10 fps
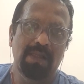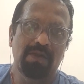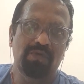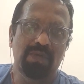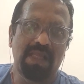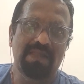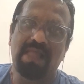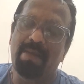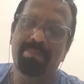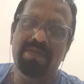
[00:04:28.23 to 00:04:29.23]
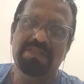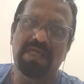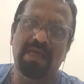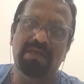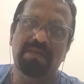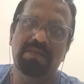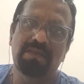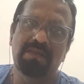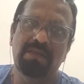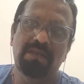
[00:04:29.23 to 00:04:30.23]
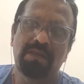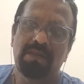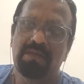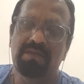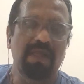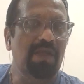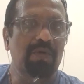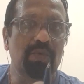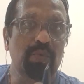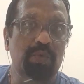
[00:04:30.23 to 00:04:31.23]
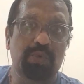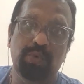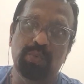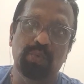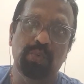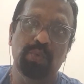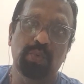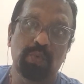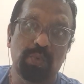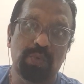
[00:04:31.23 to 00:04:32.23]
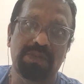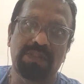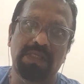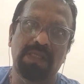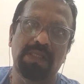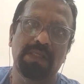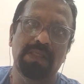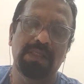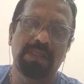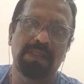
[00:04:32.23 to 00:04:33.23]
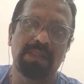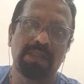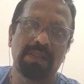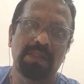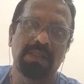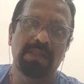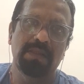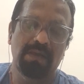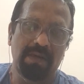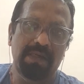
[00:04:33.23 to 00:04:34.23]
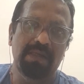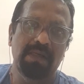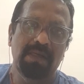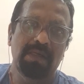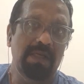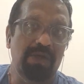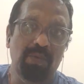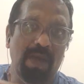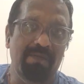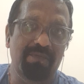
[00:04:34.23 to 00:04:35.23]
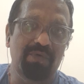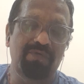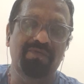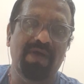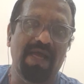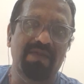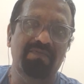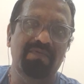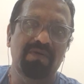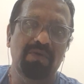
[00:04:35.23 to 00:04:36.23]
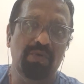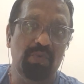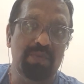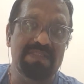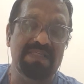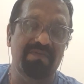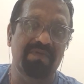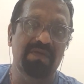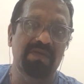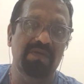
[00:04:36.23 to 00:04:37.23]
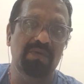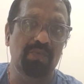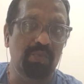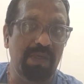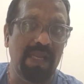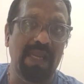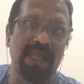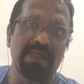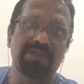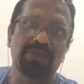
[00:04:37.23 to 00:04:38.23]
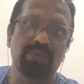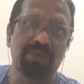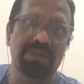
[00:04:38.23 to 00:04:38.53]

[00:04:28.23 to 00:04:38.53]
So the examples are, say, root 2, root 3, right? Then you have root 5, root 7, root 8, root